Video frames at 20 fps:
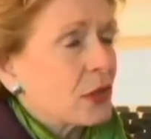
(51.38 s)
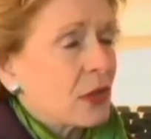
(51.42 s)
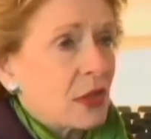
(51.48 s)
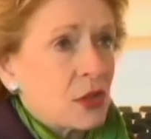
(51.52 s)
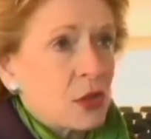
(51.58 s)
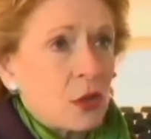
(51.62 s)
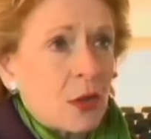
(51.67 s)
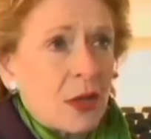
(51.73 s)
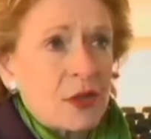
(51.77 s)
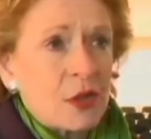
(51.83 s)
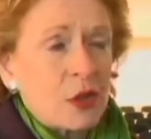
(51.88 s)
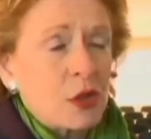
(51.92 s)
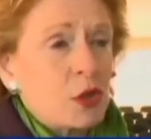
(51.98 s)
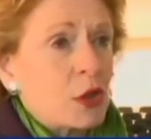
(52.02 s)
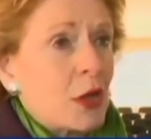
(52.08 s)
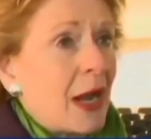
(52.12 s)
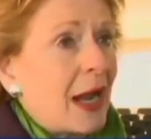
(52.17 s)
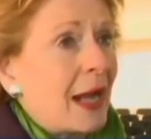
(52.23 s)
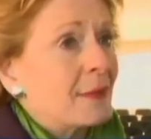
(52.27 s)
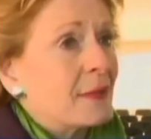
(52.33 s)
construction
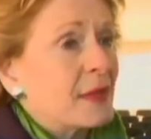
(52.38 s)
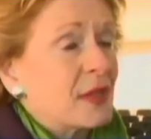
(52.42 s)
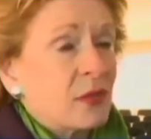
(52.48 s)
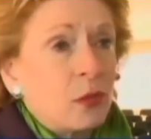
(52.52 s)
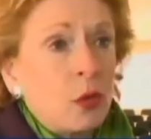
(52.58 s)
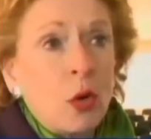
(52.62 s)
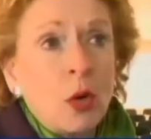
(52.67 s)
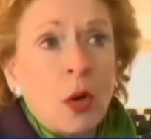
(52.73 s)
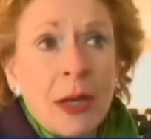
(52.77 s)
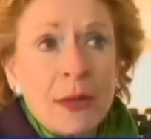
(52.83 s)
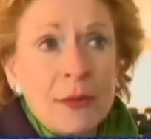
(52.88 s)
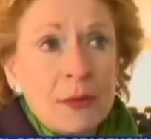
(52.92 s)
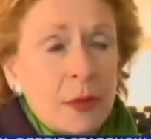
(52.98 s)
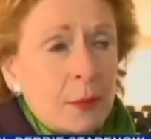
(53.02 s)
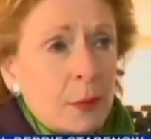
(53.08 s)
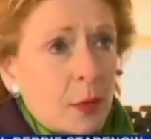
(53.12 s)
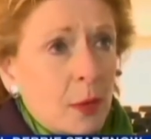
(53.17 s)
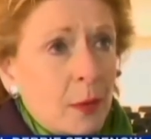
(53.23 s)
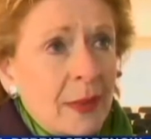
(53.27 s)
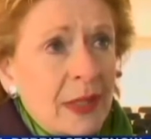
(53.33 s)
jobs, 400
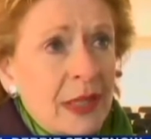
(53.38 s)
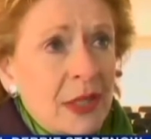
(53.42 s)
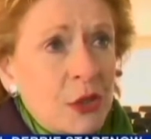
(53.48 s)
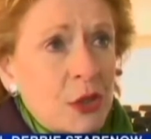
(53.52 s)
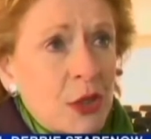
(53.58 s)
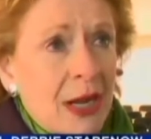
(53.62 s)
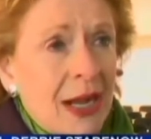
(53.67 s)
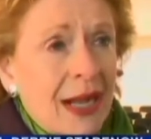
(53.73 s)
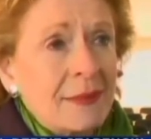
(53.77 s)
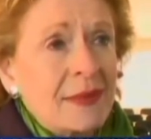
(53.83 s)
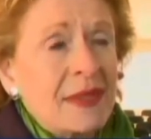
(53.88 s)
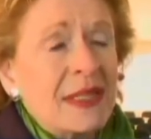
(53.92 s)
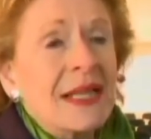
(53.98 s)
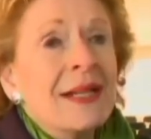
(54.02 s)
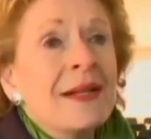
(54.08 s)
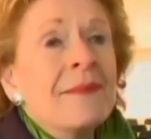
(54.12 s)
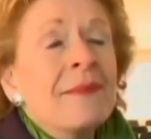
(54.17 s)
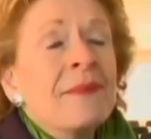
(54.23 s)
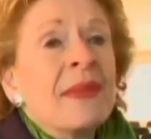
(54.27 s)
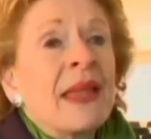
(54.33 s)
permanent jobs,
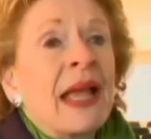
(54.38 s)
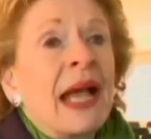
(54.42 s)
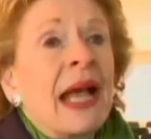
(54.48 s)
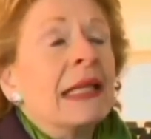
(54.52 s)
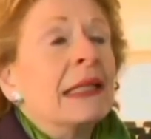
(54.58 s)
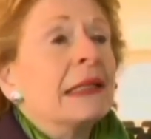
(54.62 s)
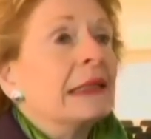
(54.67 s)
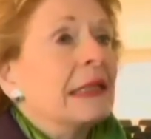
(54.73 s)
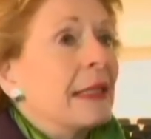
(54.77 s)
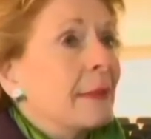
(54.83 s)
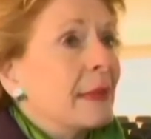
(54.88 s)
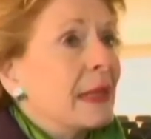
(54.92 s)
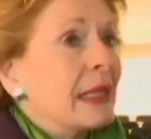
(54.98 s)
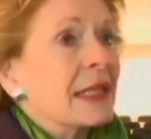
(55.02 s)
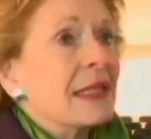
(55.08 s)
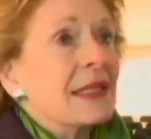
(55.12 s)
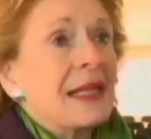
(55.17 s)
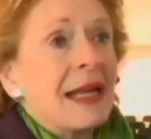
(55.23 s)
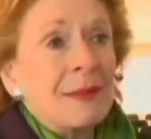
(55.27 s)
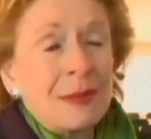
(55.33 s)
unlimited
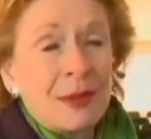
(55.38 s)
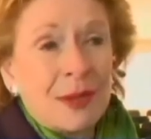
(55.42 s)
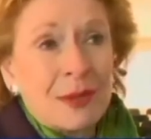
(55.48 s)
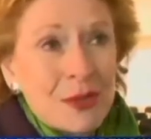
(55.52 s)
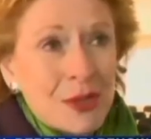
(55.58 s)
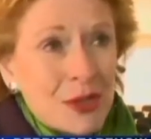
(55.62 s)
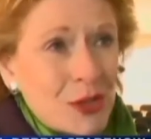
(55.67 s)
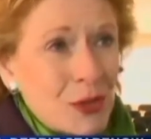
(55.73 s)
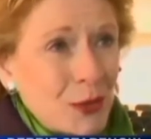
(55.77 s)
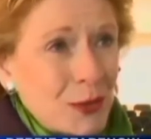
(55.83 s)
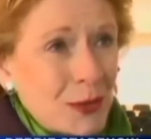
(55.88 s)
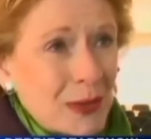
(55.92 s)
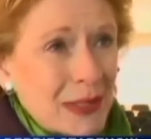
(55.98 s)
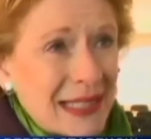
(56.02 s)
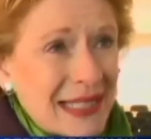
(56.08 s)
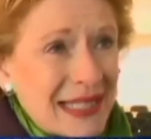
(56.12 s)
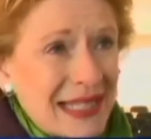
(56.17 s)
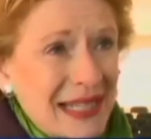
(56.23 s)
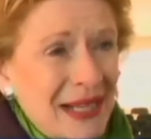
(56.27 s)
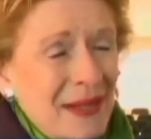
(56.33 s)
number of
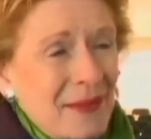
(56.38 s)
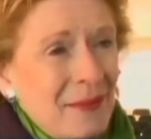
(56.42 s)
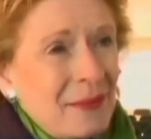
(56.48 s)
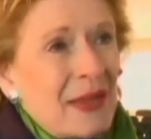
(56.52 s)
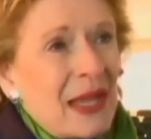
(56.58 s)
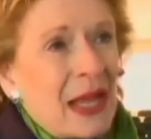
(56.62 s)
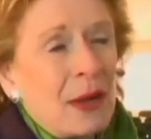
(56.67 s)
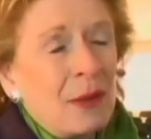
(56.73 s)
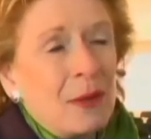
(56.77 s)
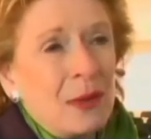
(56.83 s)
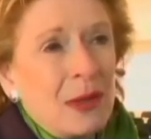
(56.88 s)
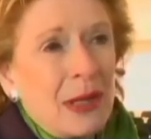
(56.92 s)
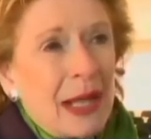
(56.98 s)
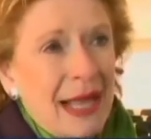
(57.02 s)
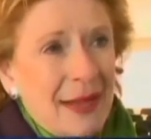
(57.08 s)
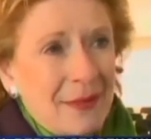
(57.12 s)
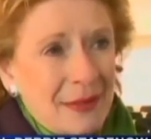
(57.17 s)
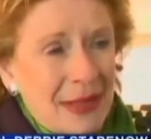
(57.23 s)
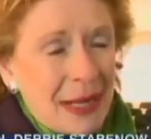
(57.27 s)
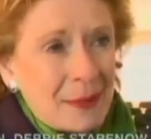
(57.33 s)
students that will
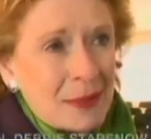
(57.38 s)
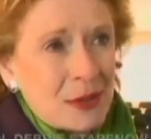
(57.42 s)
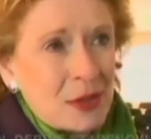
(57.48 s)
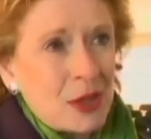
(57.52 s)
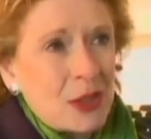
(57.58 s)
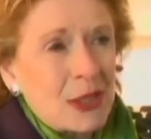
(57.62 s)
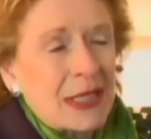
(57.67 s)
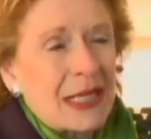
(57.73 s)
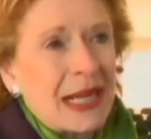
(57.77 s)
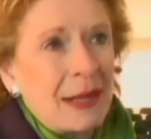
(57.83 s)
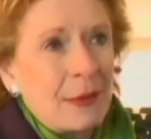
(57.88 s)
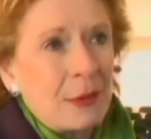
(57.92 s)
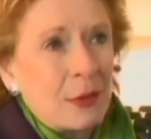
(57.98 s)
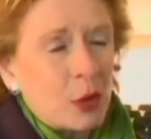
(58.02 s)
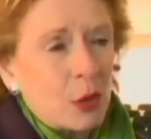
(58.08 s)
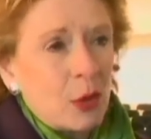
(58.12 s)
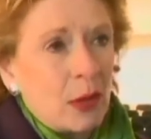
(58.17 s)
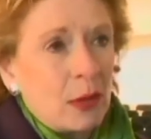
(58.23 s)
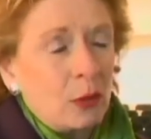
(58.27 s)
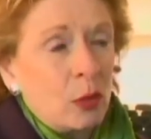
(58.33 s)
have an opportunity to come
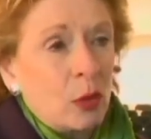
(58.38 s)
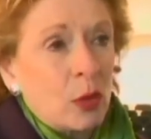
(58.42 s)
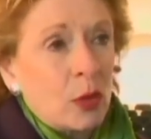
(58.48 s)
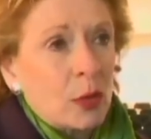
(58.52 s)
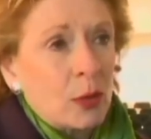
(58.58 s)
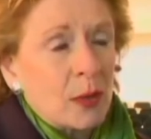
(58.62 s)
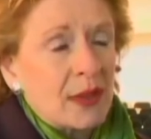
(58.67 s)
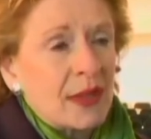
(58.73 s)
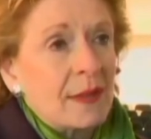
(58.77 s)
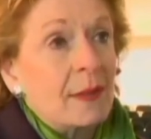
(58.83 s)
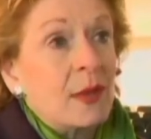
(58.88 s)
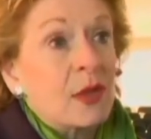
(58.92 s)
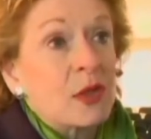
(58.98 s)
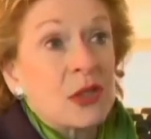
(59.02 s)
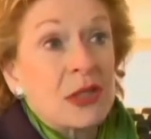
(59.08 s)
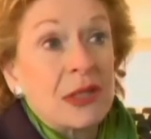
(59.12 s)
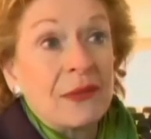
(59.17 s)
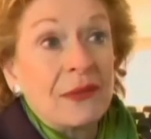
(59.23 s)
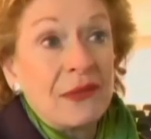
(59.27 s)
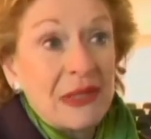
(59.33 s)
through and work with the most
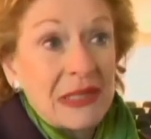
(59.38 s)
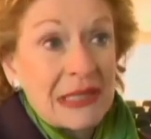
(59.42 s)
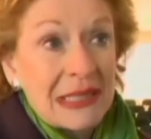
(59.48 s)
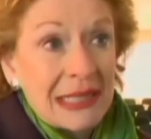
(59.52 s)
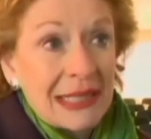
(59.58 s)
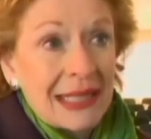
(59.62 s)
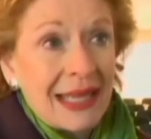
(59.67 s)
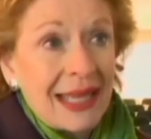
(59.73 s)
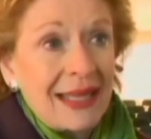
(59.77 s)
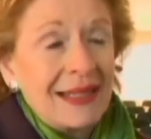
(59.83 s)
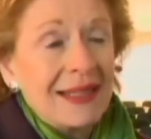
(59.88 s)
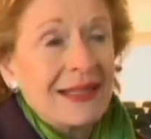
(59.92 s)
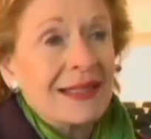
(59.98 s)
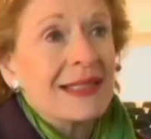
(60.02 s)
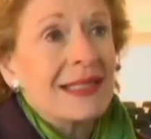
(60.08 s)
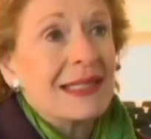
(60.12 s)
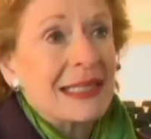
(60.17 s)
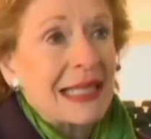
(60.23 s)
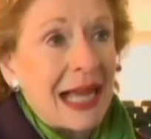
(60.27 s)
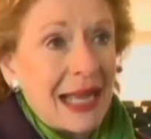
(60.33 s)
sophisticated
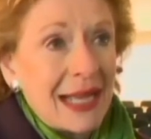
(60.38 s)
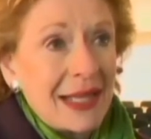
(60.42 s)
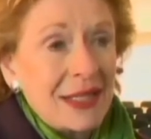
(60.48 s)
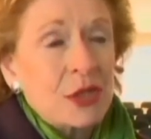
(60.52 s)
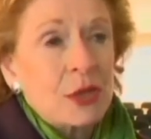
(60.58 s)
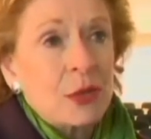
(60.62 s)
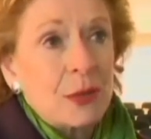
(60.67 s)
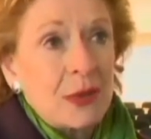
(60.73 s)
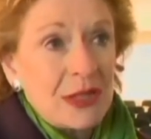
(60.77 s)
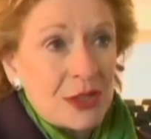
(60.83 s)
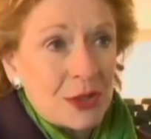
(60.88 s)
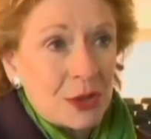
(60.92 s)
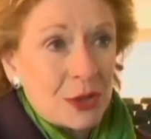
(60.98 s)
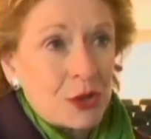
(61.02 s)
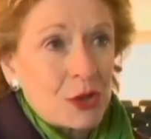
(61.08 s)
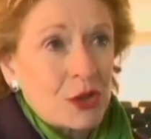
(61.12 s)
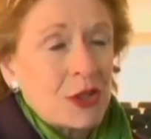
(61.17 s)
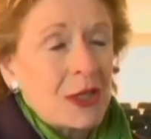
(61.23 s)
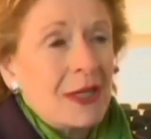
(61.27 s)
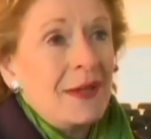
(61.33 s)
science
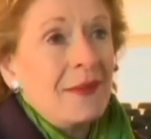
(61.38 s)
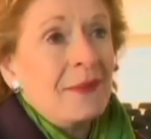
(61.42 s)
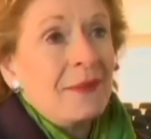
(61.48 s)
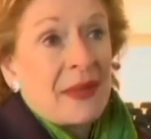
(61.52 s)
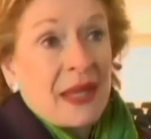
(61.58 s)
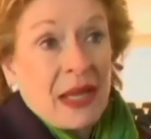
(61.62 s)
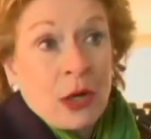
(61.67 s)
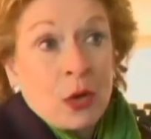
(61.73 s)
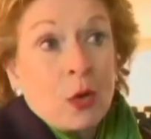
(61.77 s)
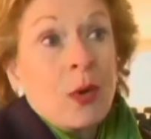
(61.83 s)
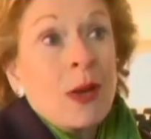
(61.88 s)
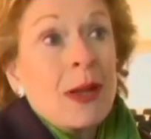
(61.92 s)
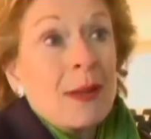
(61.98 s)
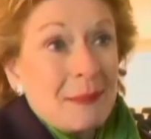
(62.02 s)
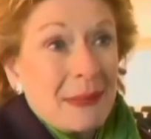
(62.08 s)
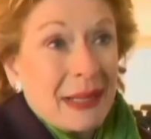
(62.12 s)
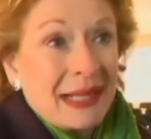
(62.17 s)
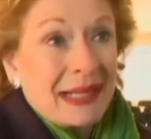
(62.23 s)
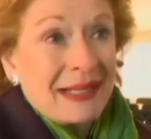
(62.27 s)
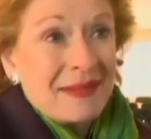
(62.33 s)
research
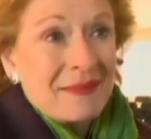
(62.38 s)
equipment.